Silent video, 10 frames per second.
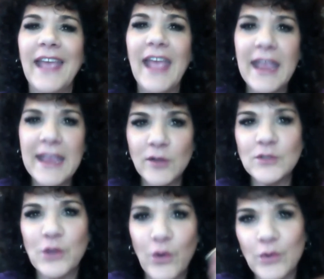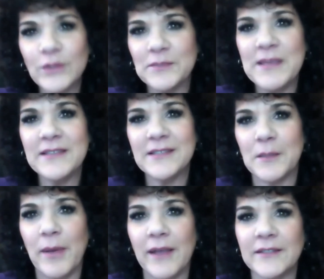Here's the coolest piece of
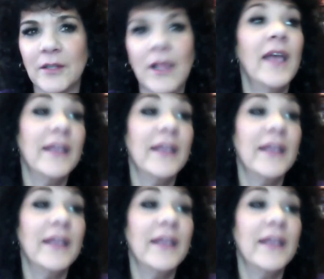the puzzle.